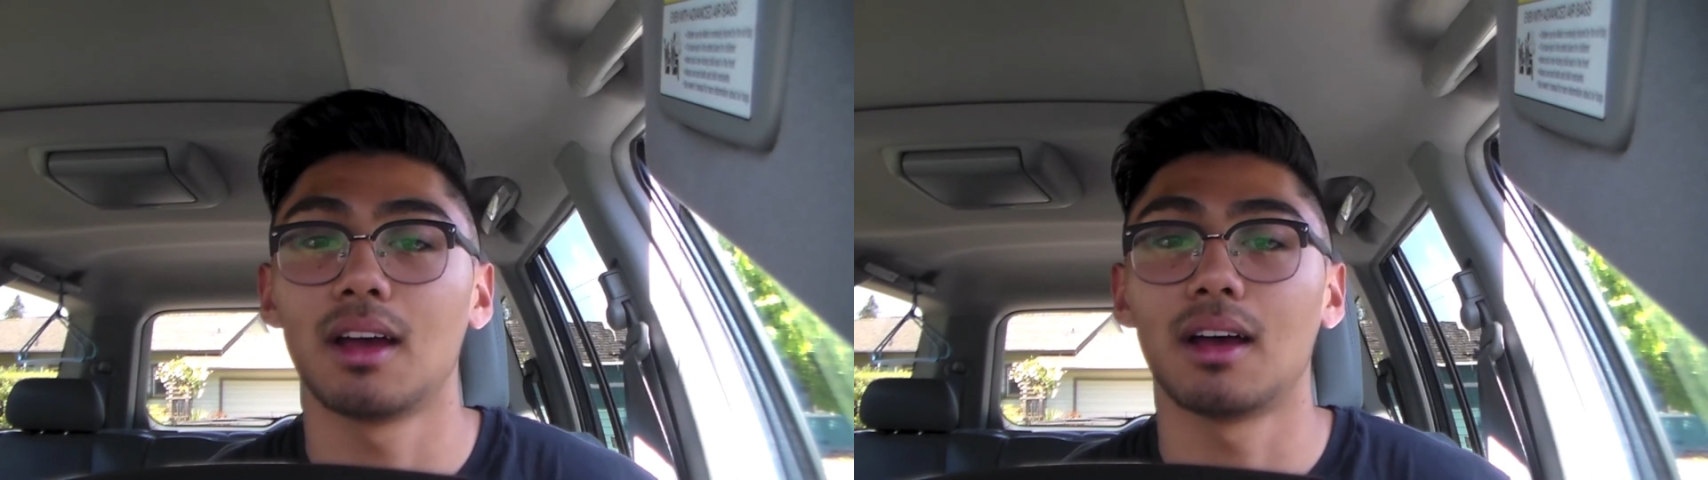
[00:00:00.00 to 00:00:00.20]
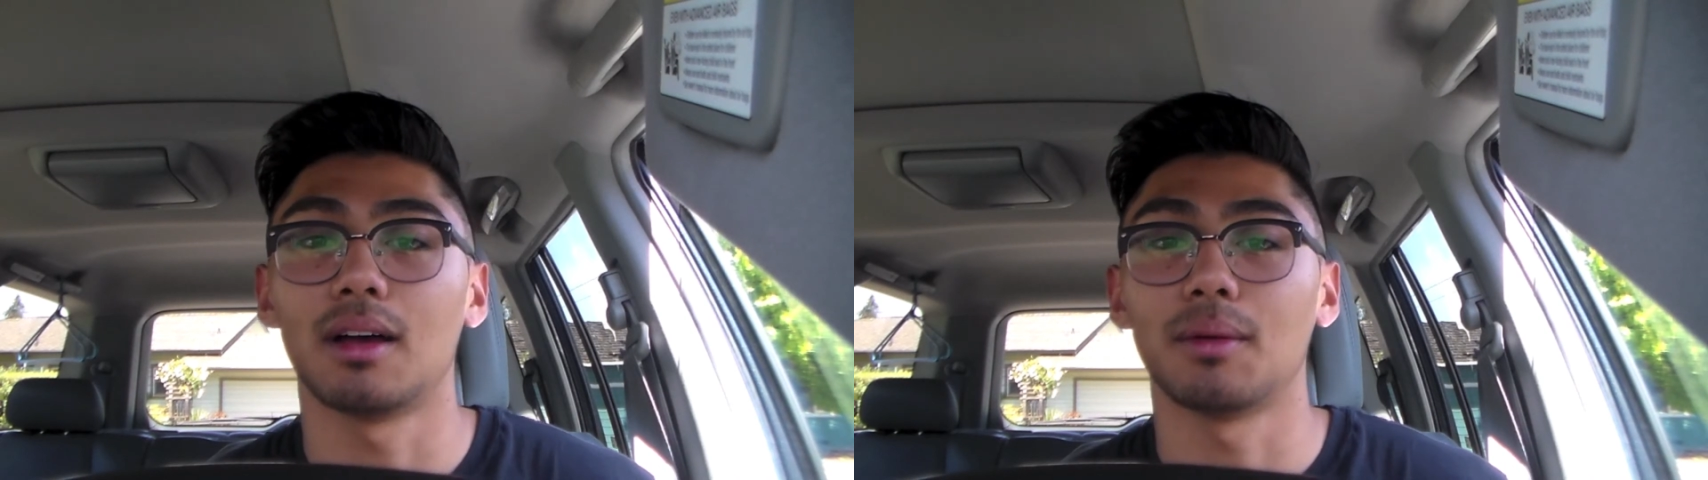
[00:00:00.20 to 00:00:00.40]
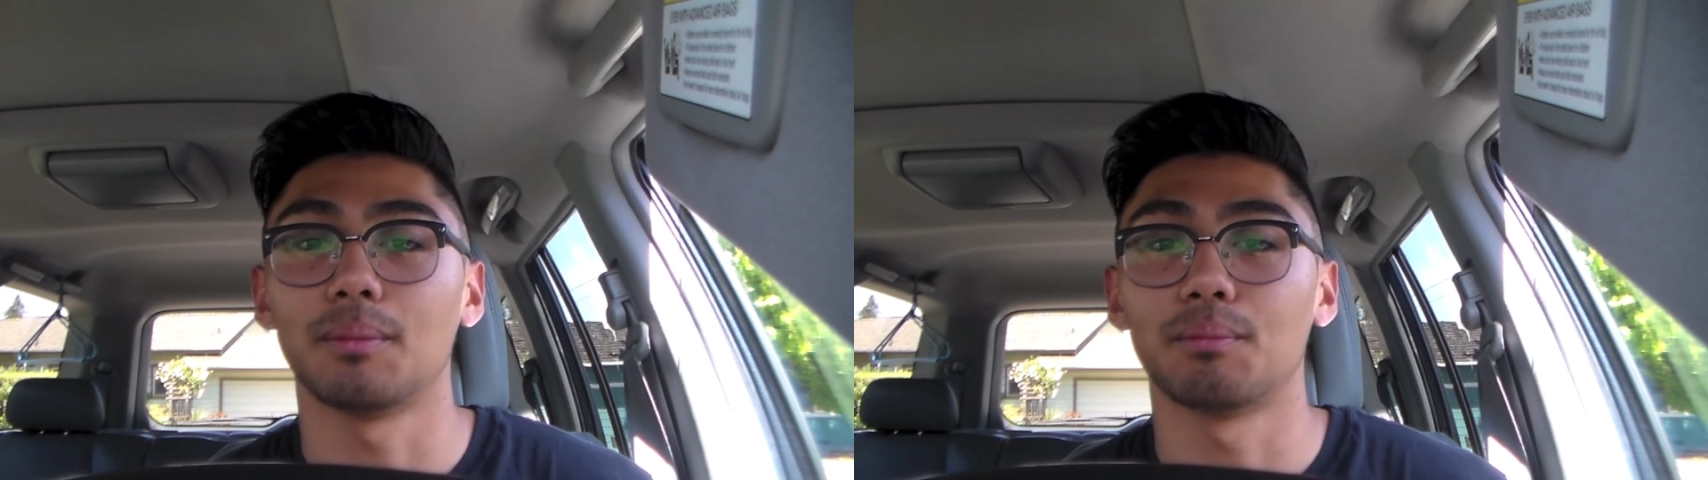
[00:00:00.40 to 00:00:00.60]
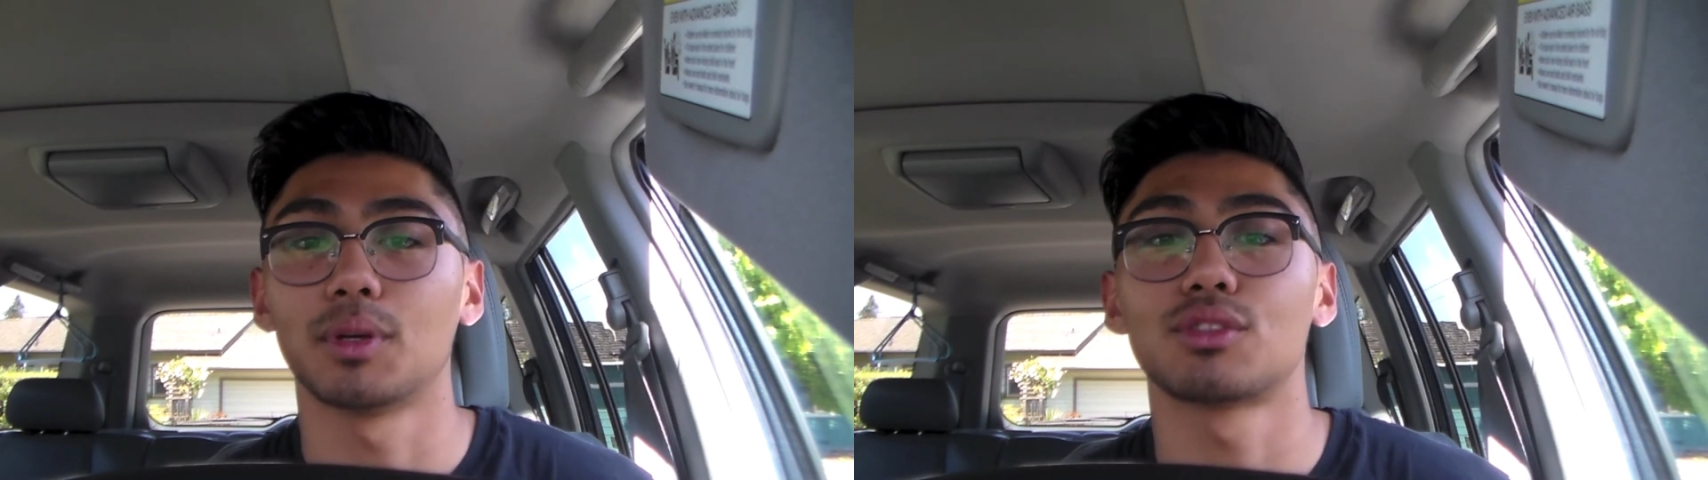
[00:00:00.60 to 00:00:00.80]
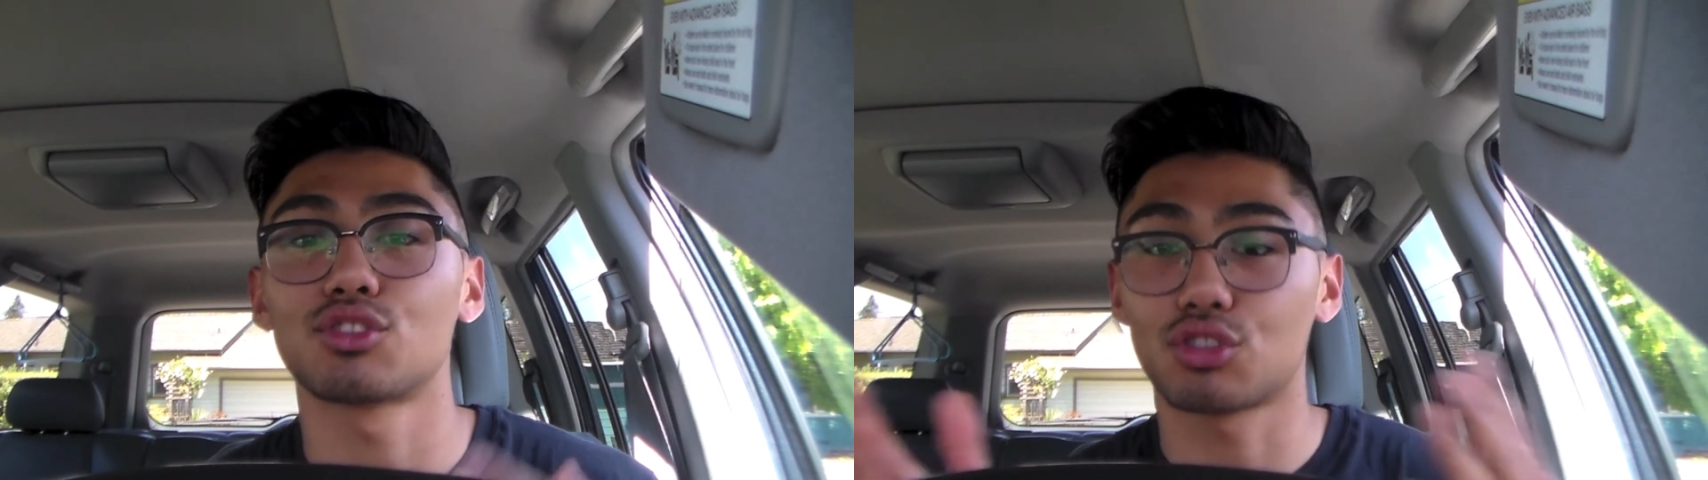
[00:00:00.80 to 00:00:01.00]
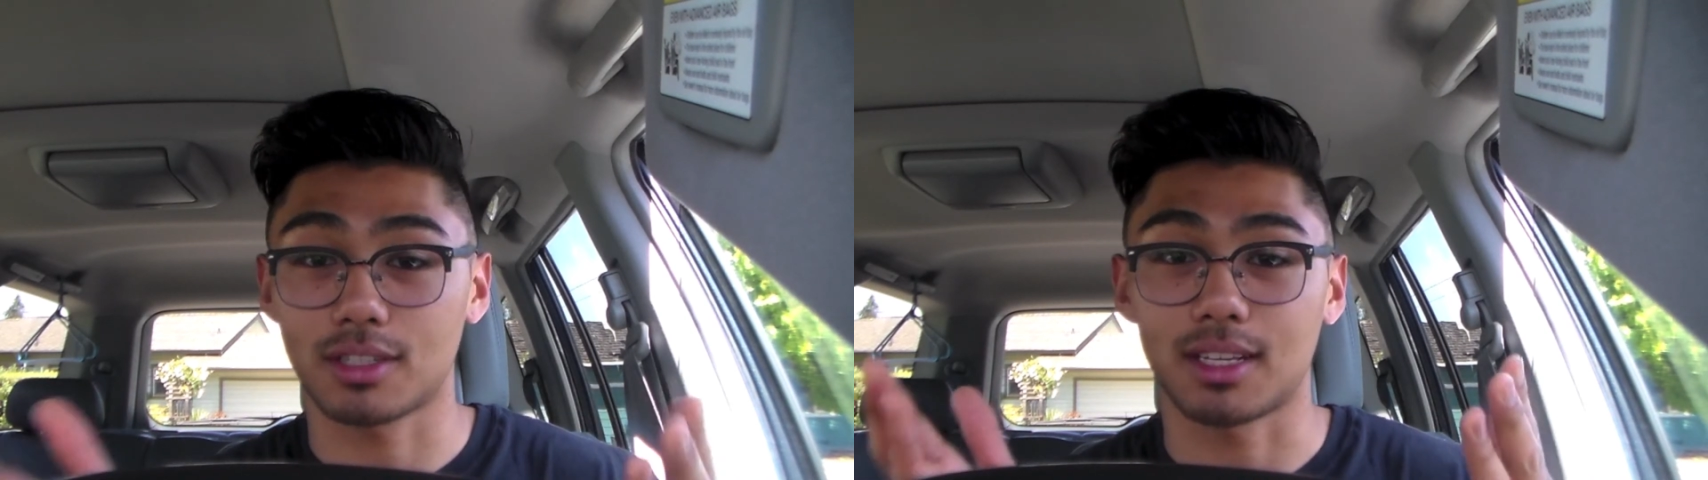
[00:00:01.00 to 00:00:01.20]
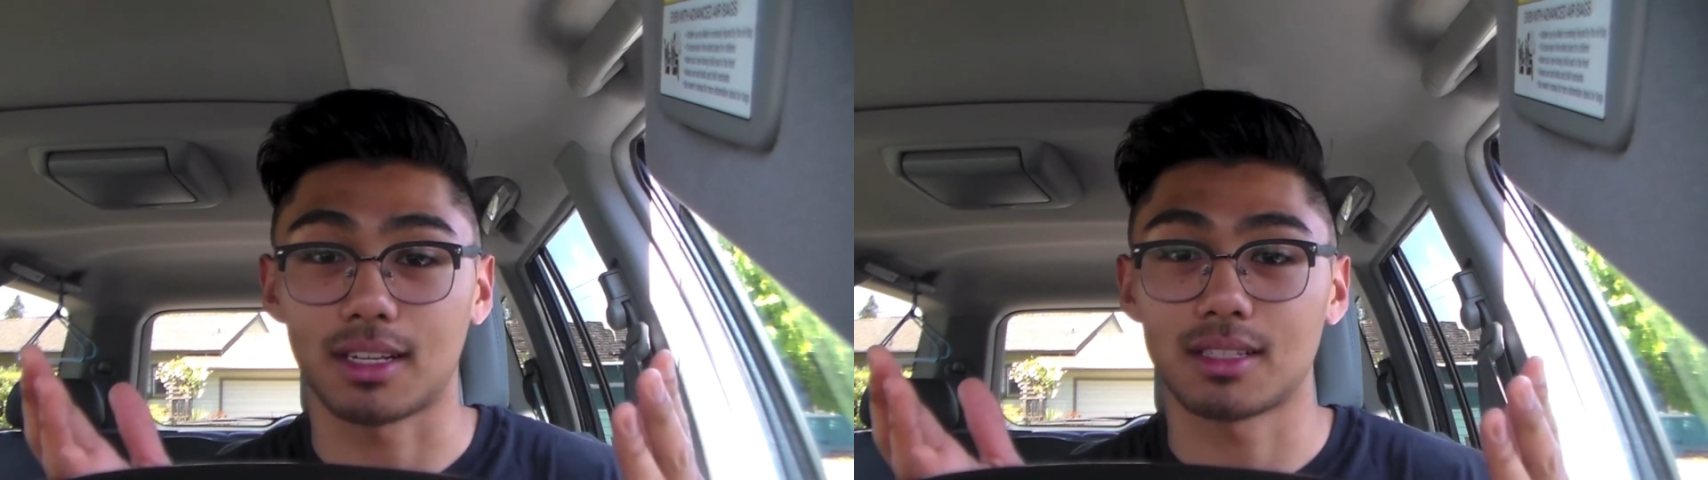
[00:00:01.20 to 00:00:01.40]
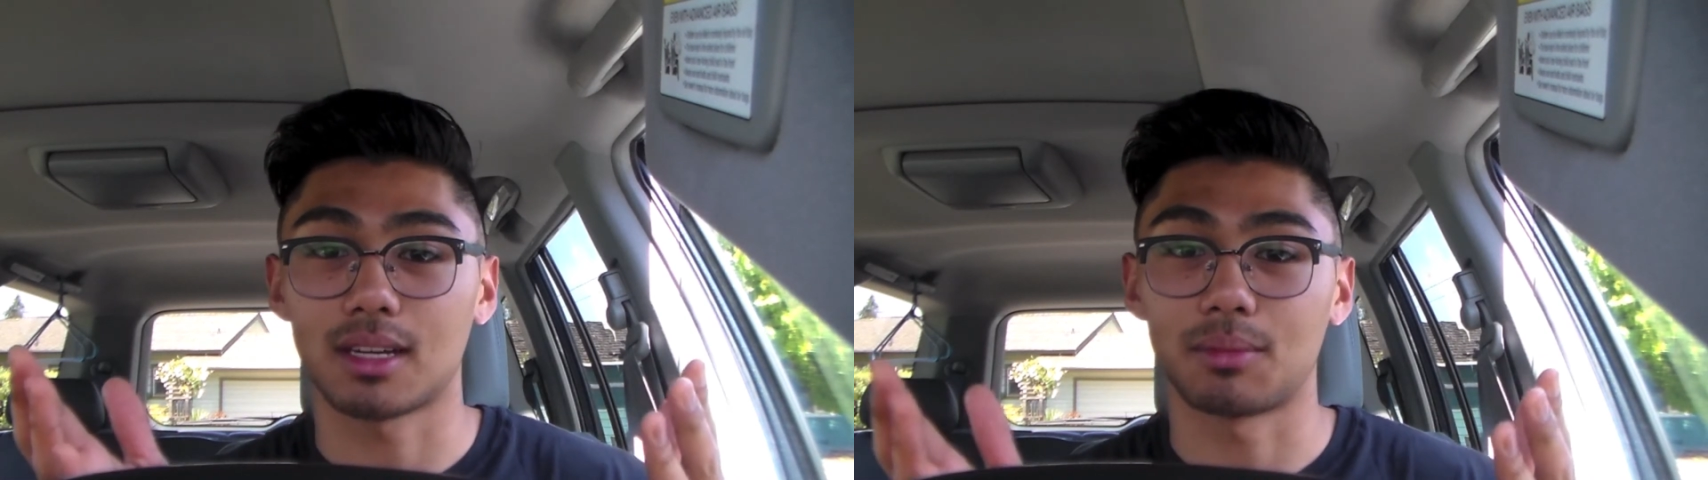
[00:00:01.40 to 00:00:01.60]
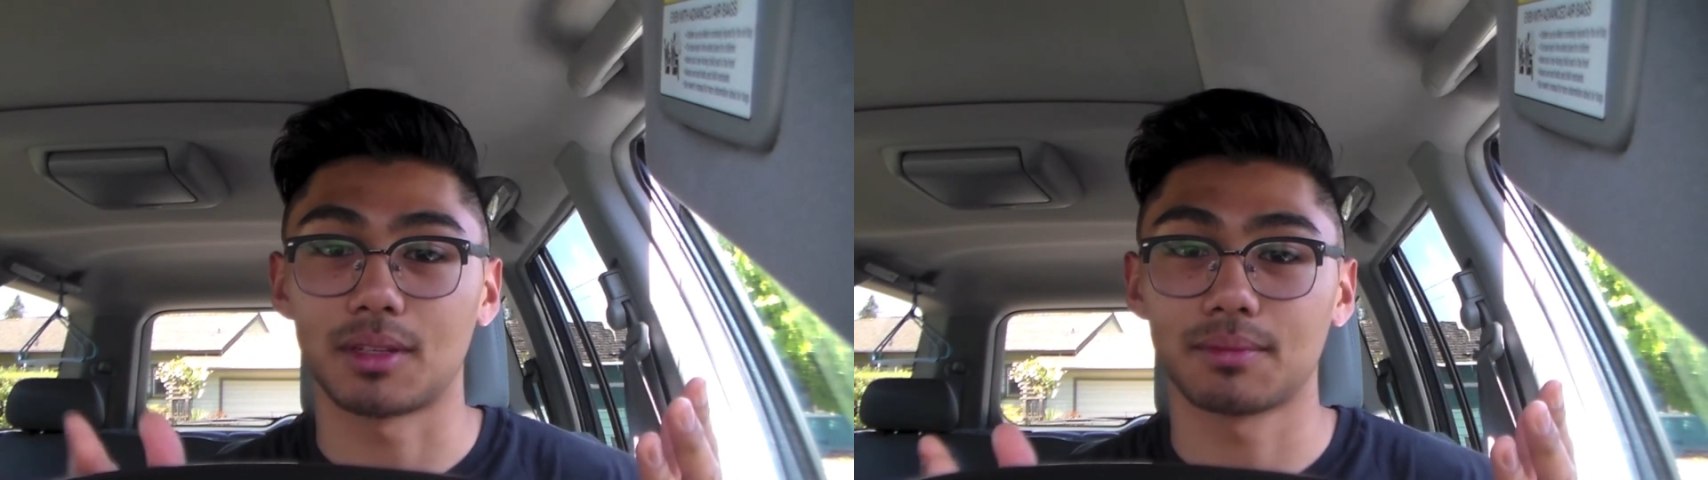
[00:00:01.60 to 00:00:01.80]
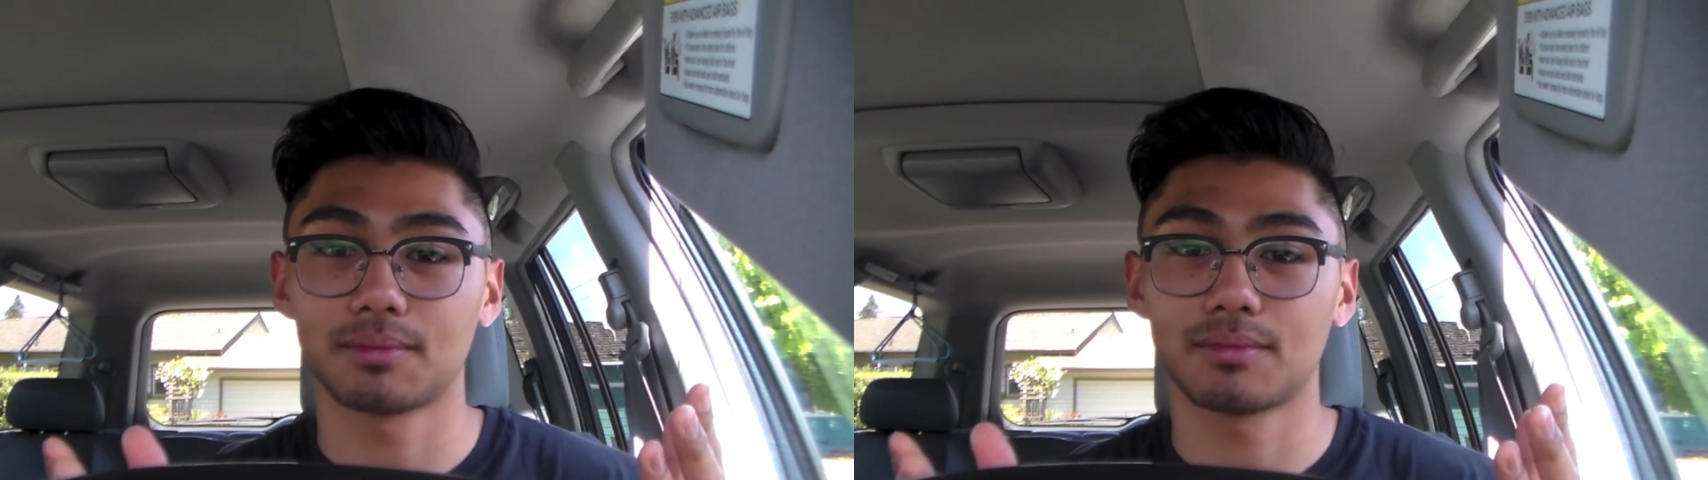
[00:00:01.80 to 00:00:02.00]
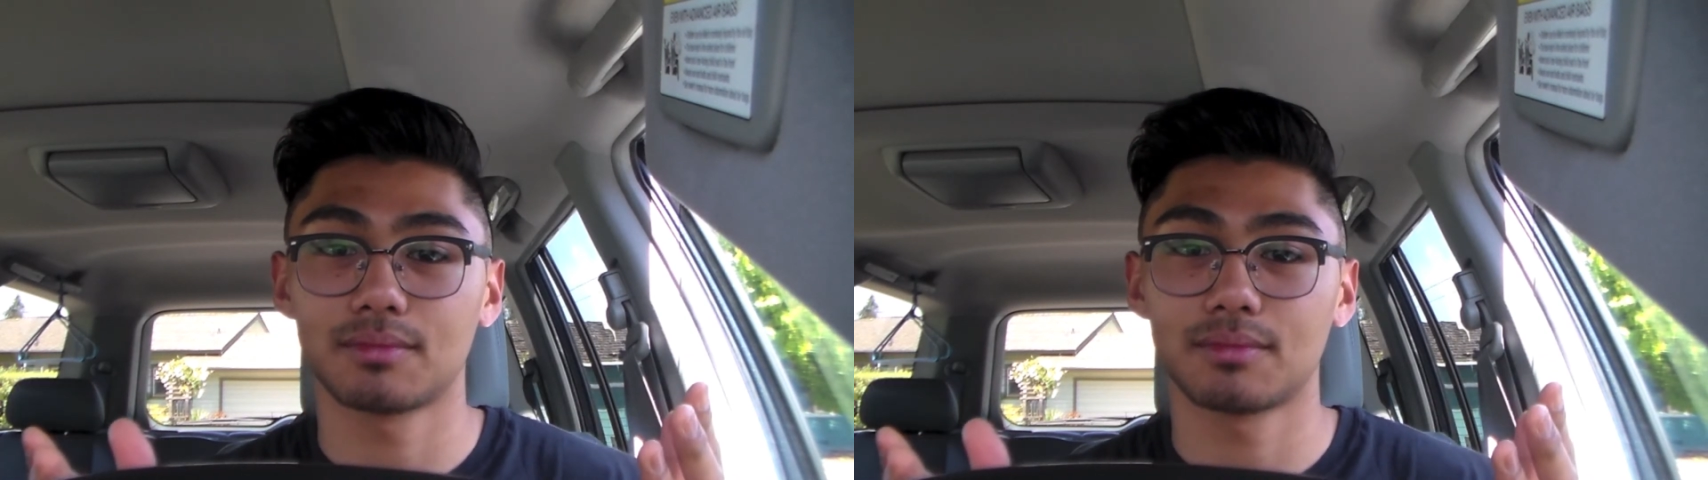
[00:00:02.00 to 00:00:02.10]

but just trust that it's coming.